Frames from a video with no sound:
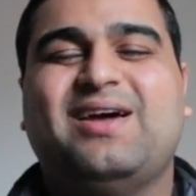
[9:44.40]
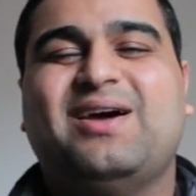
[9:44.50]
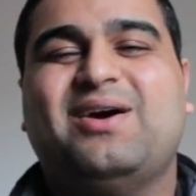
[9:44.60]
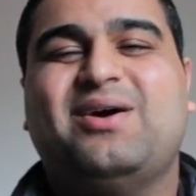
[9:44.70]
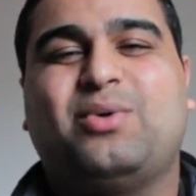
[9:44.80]

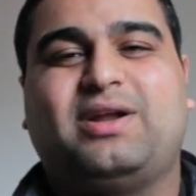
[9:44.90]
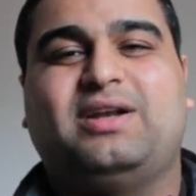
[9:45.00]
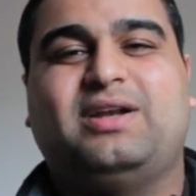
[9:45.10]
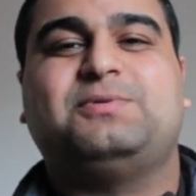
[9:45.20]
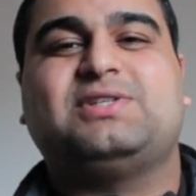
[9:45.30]

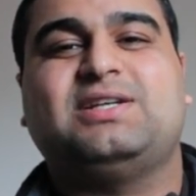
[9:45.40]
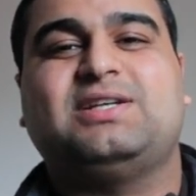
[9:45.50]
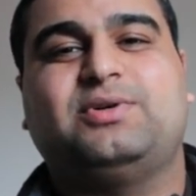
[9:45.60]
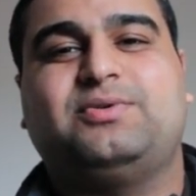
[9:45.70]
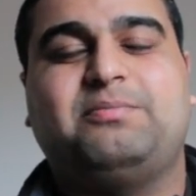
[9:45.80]
100%
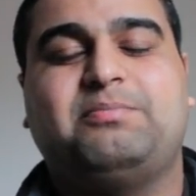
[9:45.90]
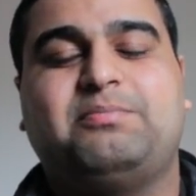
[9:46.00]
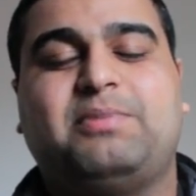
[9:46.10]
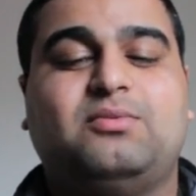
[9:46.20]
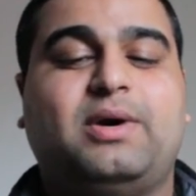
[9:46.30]
crit rate by
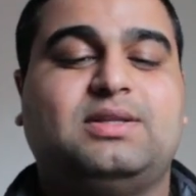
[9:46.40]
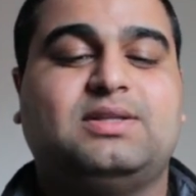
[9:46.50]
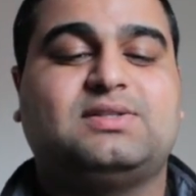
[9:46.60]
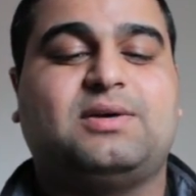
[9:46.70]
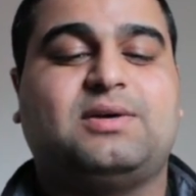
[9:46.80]
the Violent
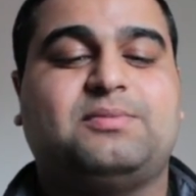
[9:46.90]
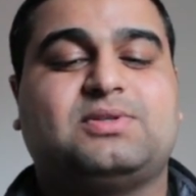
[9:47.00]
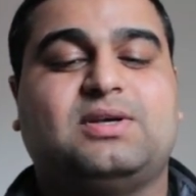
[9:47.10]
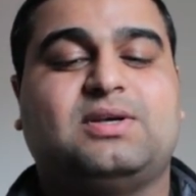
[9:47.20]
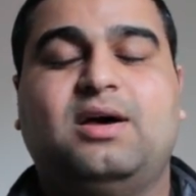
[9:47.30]
subs,
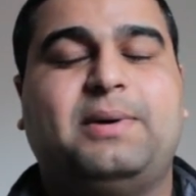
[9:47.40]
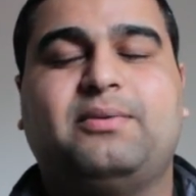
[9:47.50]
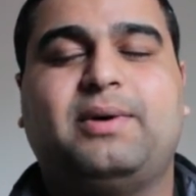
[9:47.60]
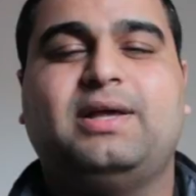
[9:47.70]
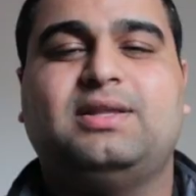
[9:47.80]
by the
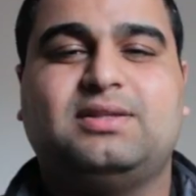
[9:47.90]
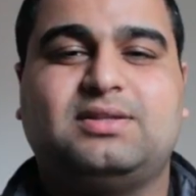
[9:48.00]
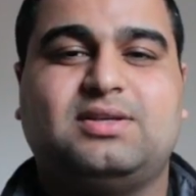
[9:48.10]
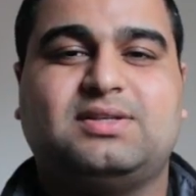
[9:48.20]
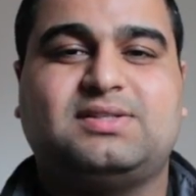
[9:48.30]
Violent
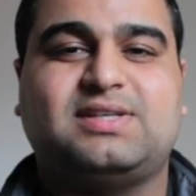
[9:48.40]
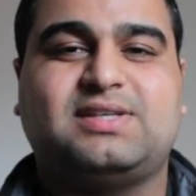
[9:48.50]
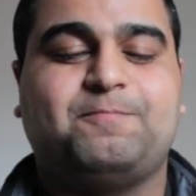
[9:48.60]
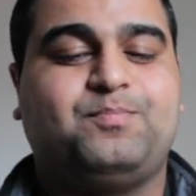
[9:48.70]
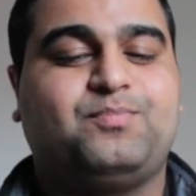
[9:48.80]
set,
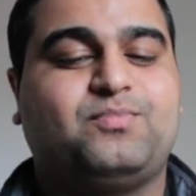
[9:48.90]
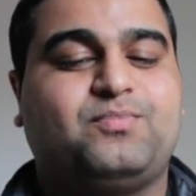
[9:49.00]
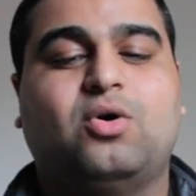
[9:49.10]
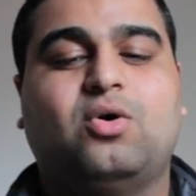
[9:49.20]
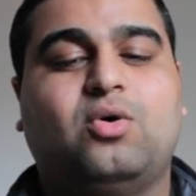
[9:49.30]

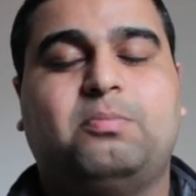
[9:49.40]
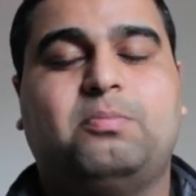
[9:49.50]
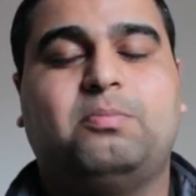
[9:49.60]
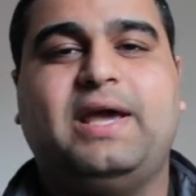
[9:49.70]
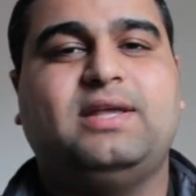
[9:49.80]
go
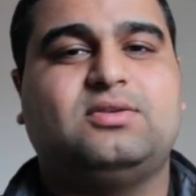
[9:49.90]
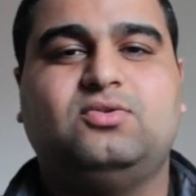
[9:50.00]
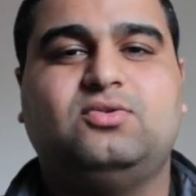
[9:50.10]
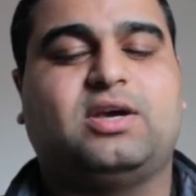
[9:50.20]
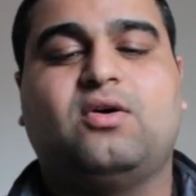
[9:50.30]
Blade. You
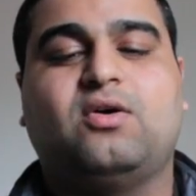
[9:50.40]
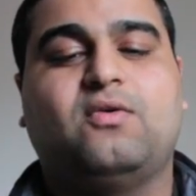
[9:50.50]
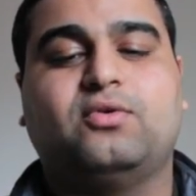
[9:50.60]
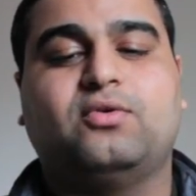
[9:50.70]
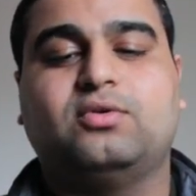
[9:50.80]
can go
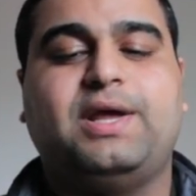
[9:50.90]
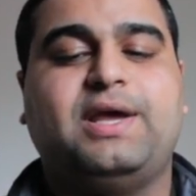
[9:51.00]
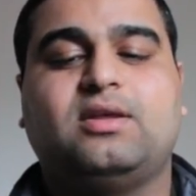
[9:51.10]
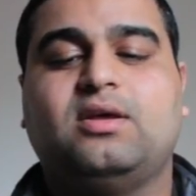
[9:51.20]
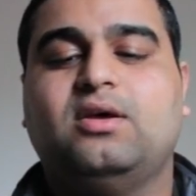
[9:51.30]
full Blade
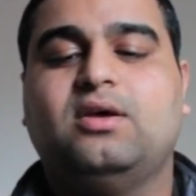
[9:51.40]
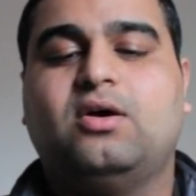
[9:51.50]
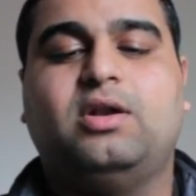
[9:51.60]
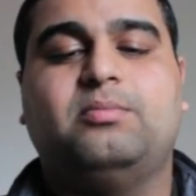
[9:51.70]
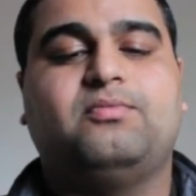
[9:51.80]
on
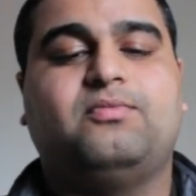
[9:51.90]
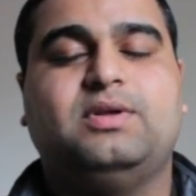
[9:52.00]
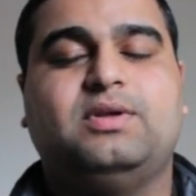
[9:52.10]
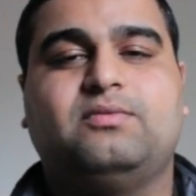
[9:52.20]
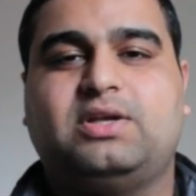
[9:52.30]
him,
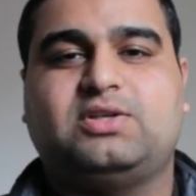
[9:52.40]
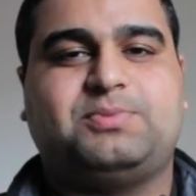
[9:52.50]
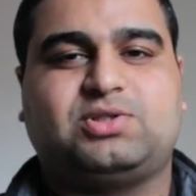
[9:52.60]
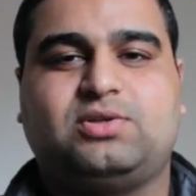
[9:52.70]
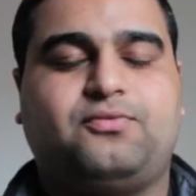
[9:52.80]

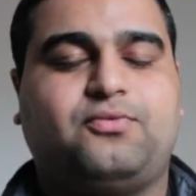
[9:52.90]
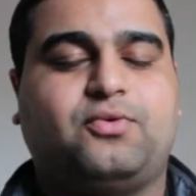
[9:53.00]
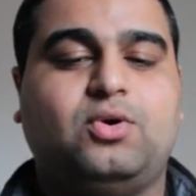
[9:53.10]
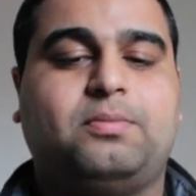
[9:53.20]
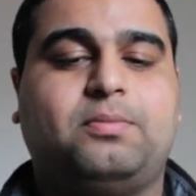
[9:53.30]
especially for
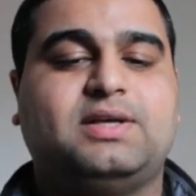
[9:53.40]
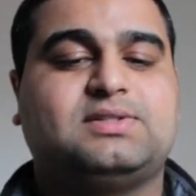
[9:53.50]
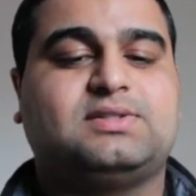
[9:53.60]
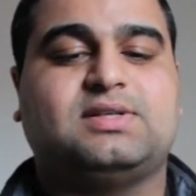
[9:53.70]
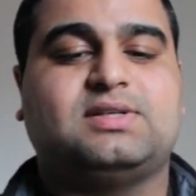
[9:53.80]
newer players,
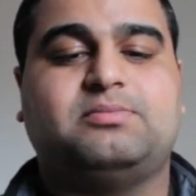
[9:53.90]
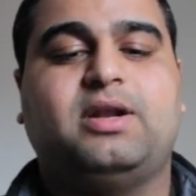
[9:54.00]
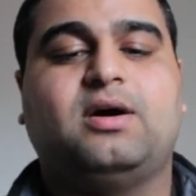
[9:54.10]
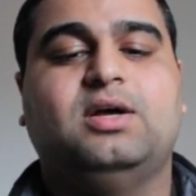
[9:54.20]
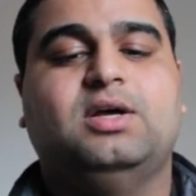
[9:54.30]
doesn't matter,
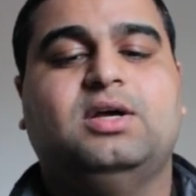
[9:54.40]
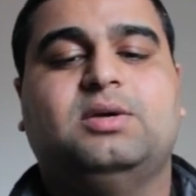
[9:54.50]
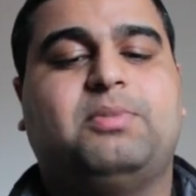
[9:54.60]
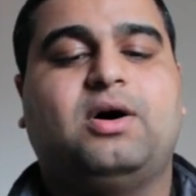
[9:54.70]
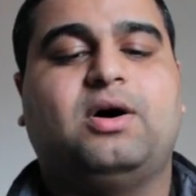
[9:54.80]
but